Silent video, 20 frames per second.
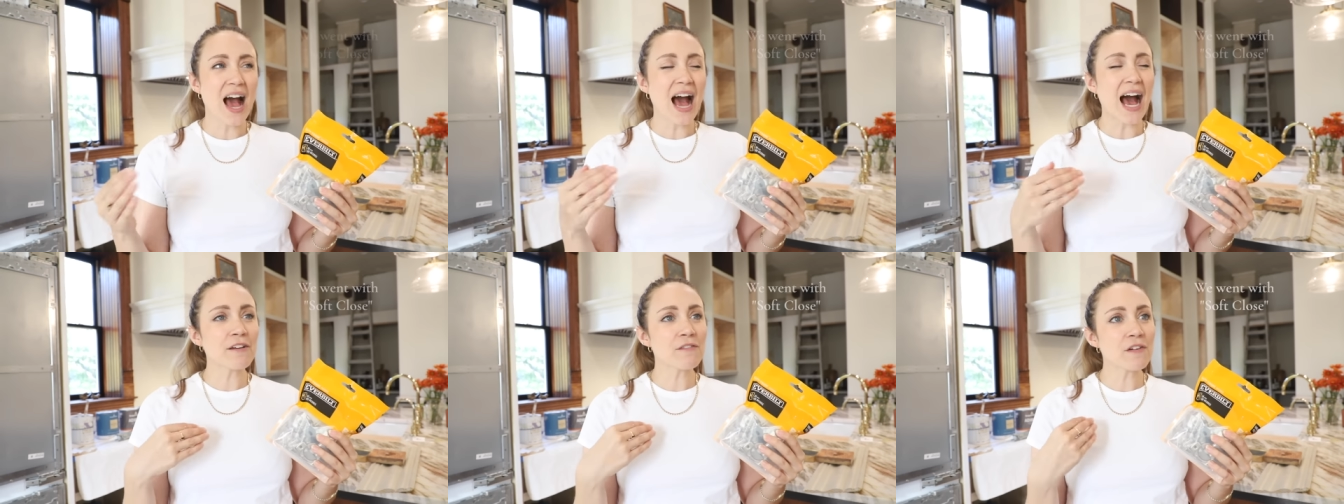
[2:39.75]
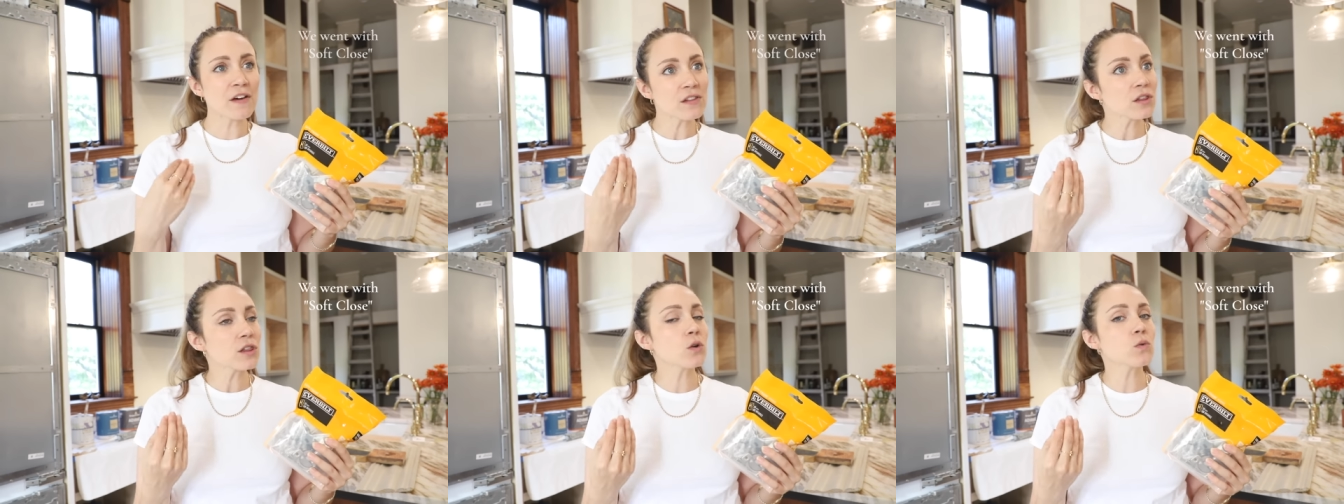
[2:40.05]
I
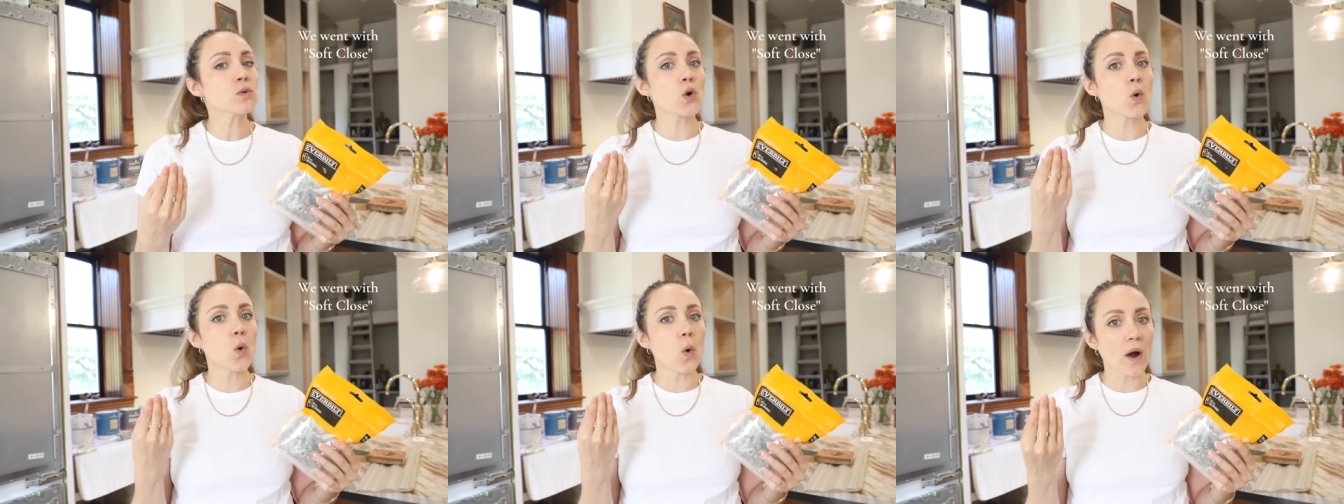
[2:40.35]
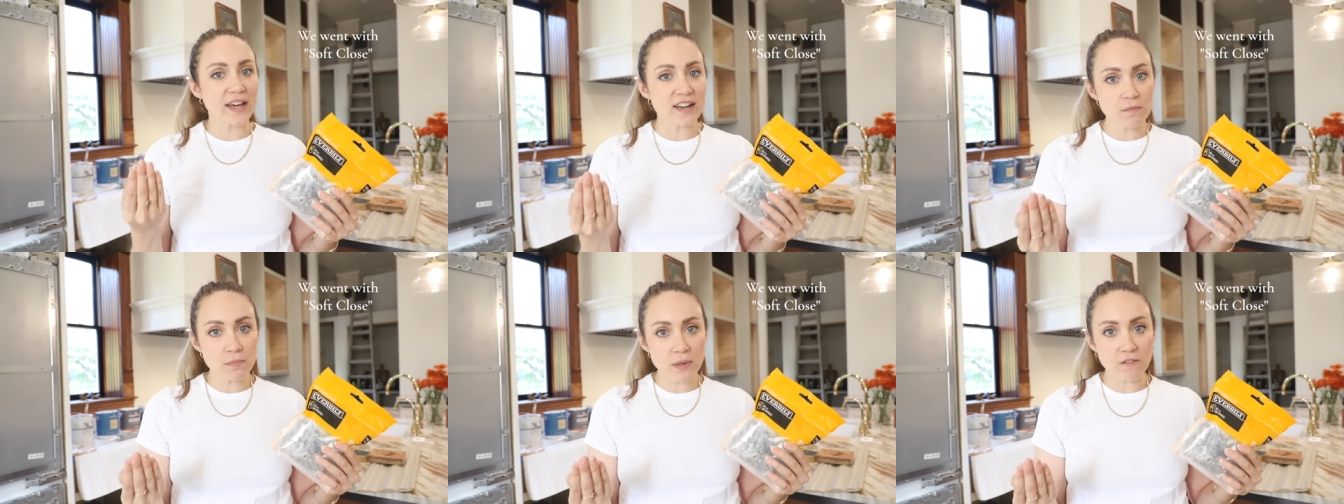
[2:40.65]
found that there was
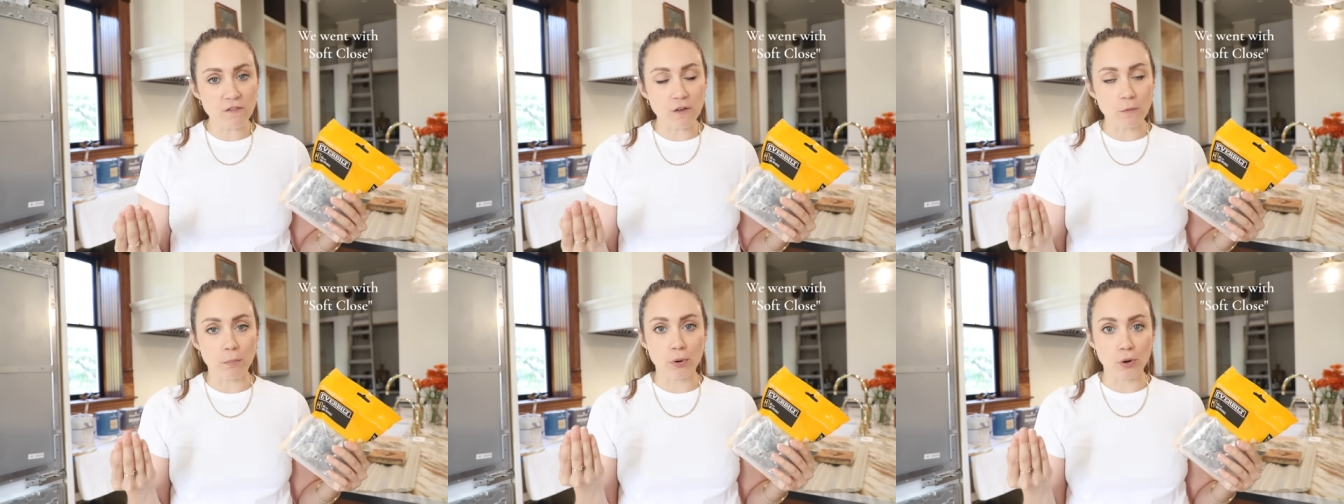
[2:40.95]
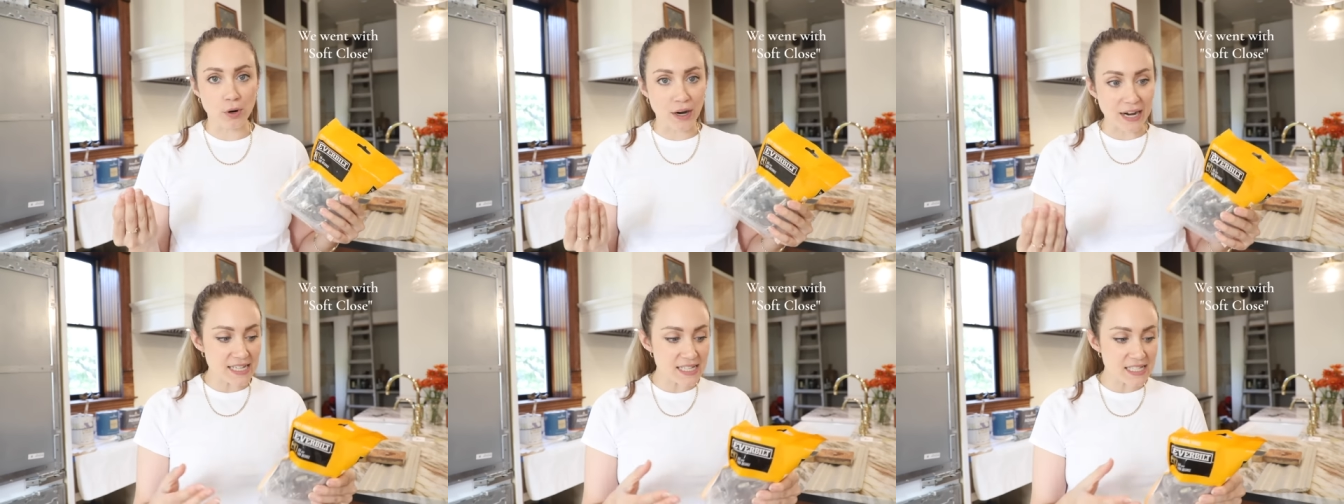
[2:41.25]
quite a bit of a
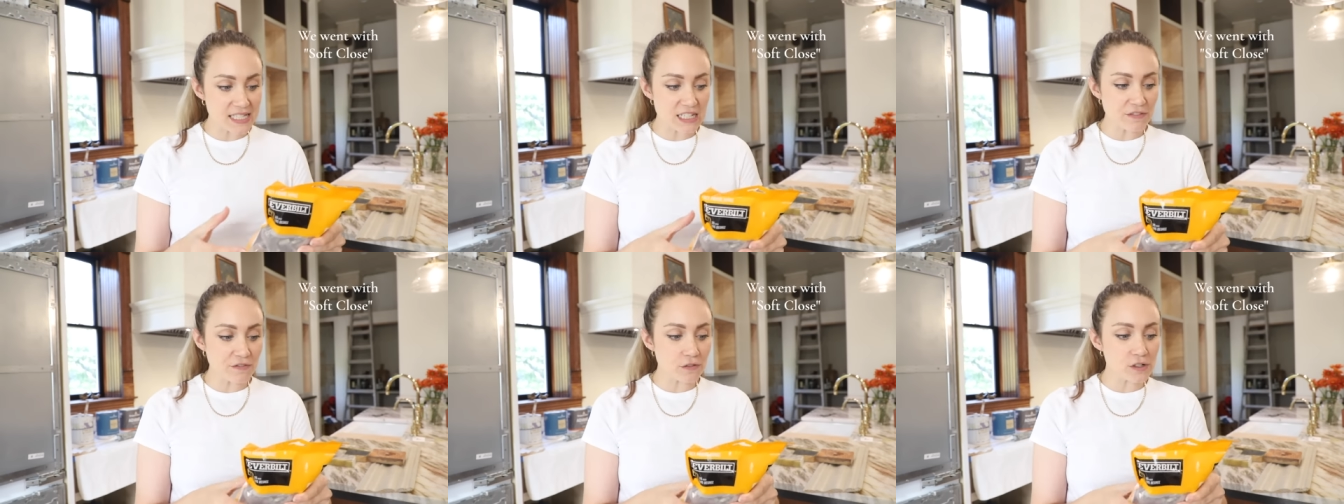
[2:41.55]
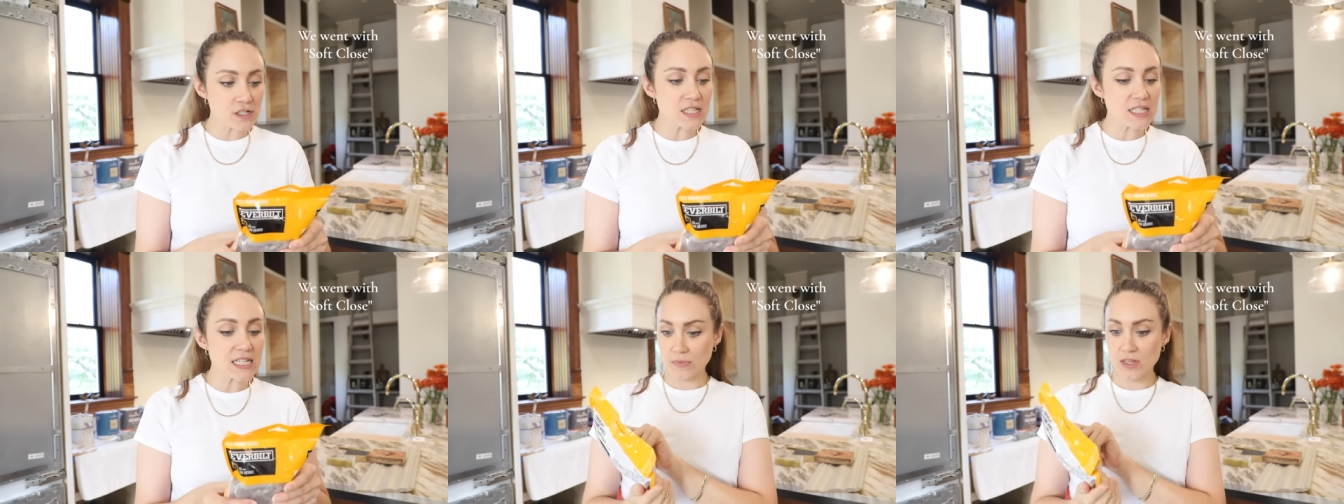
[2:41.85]
price difference.